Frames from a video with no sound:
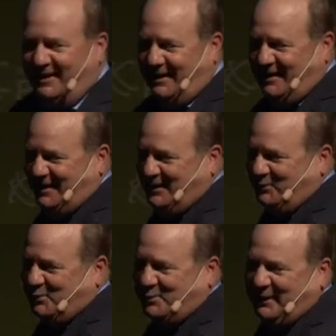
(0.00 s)
We
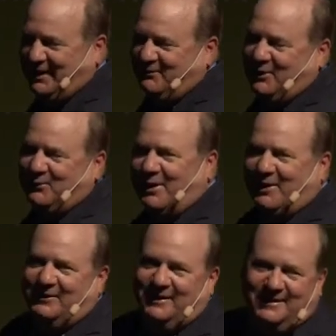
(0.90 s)
will be leaving
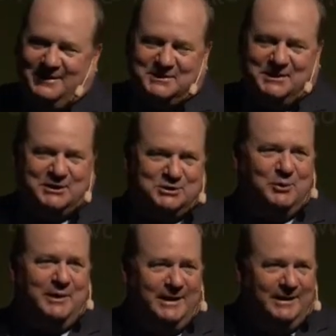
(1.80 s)
around
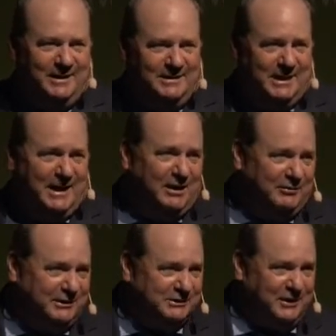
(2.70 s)
6:20 to head over.
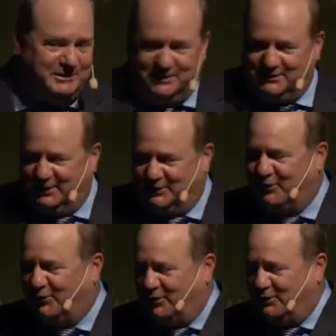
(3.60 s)
It starts at
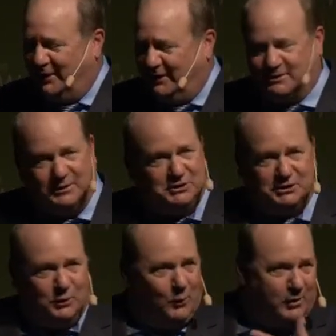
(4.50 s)
6:30, so it's just
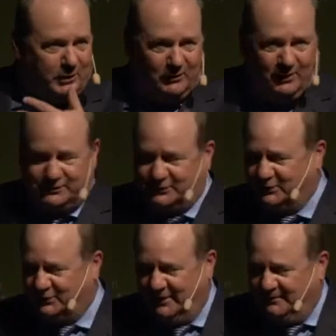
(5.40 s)
a walk across the street.